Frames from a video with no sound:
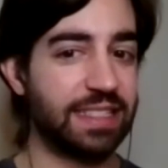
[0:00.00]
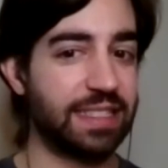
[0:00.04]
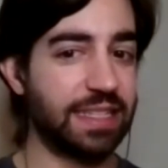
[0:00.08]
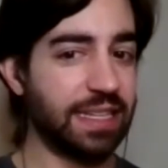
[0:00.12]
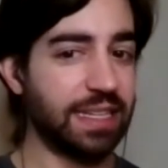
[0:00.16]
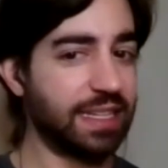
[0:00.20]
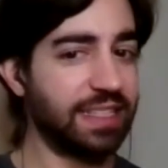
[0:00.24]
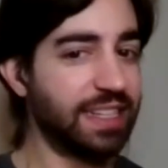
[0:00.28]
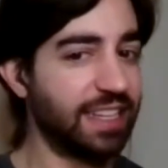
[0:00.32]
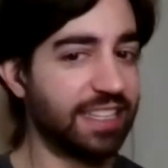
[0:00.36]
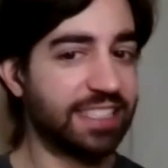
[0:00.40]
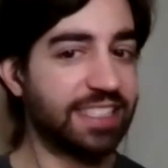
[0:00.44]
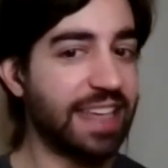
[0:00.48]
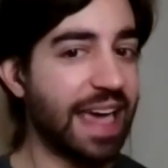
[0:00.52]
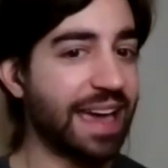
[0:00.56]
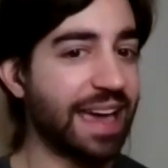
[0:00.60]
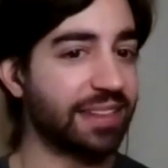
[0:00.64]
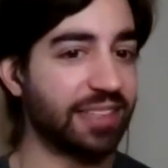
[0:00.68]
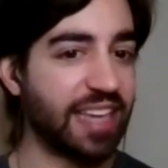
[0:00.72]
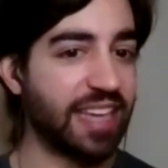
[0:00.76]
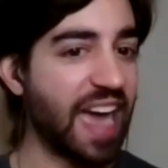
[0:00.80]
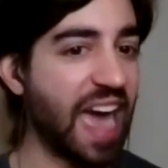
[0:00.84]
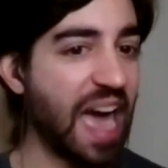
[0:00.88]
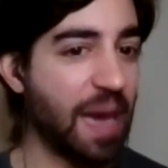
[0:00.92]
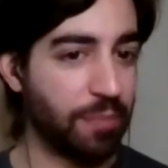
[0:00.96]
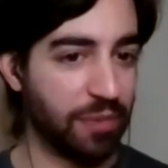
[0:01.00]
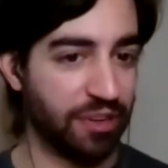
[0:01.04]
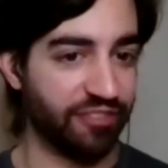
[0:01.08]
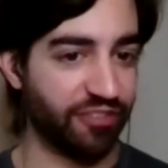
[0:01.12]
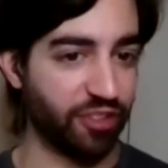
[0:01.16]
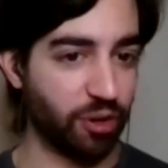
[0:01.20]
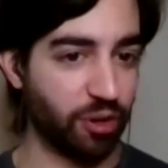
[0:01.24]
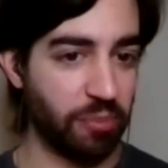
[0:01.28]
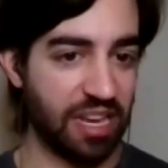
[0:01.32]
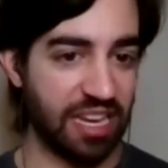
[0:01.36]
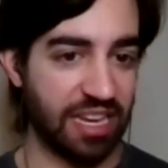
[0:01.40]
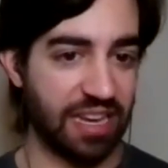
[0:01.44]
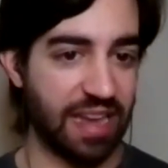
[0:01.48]
didn't exactly happen
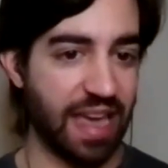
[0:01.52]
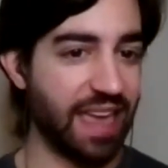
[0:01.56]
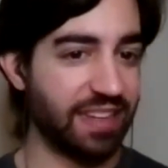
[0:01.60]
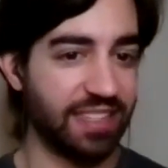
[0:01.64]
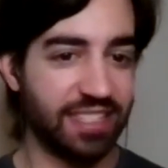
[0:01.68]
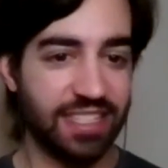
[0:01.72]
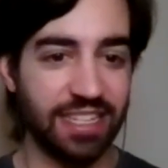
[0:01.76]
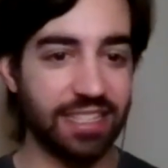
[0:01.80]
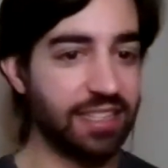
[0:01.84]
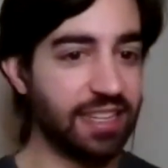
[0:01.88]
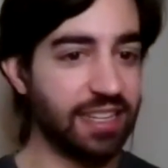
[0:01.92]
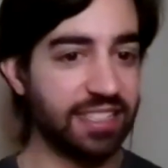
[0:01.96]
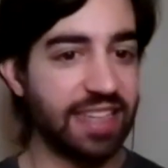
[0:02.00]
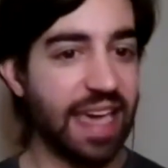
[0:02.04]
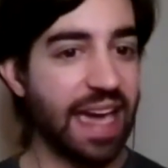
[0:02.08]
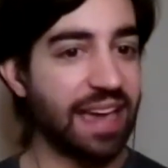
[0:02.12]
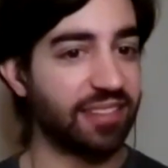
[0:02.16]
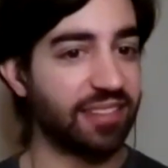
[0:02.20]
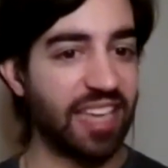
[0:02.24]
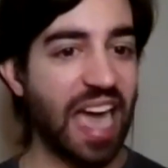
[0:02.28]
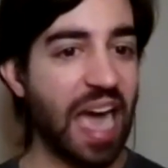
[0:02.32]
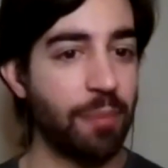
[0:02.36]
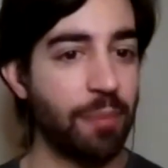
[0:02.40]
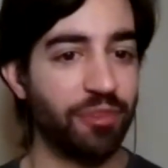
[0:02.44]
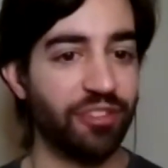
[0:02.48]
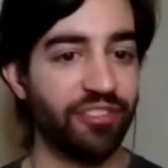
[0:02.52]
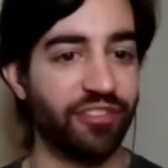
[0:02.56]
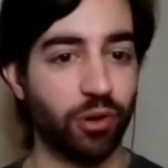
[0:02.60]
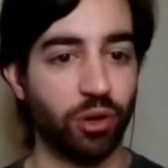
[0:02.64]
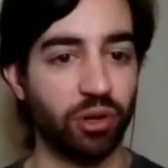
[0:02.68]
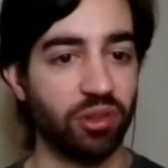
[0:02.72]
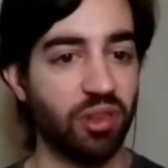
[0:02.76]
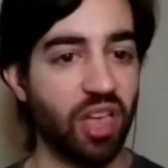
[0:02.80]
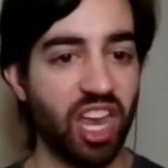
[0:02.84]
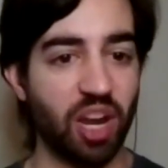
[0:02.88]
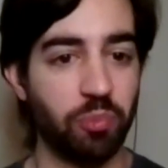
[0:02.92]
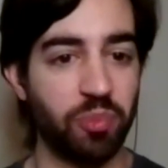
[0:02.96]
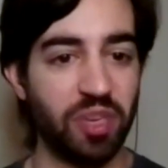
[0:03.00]
for me, and didn't exactly happen for a
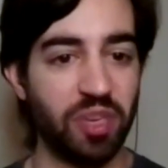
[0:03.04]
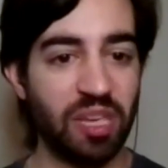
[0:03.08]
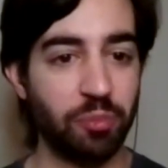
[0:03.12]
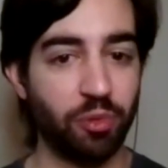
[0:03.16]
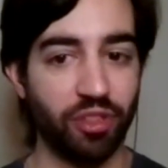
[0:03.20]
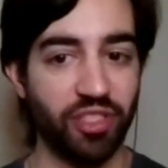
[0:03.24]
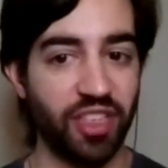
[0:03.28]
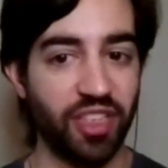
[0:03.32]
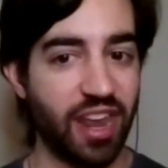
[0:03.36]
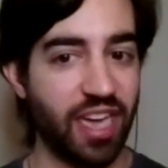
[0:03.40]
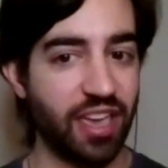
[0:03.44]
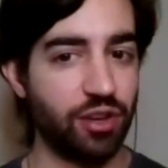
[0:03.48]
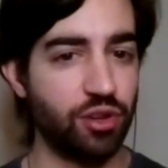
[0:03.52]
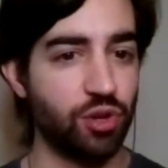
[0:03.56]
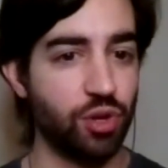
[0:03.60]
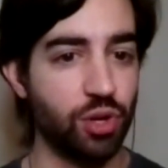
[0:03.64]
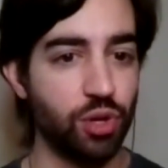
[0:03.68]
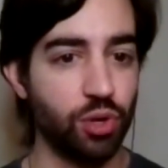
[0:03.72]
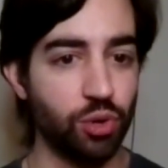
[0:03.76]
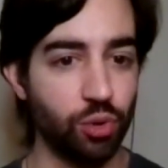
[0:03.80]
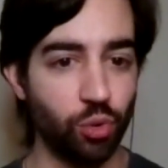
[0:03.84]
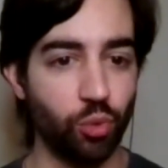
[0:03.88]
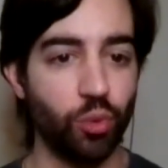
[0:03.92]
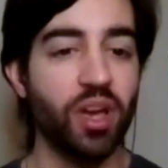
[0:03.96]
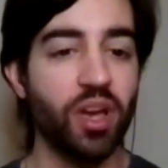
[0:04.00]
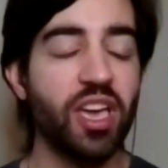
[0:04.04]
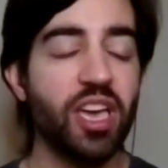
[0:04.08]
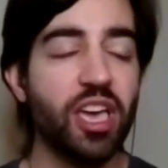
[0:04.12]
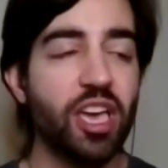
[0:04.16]
lot of people that I knew.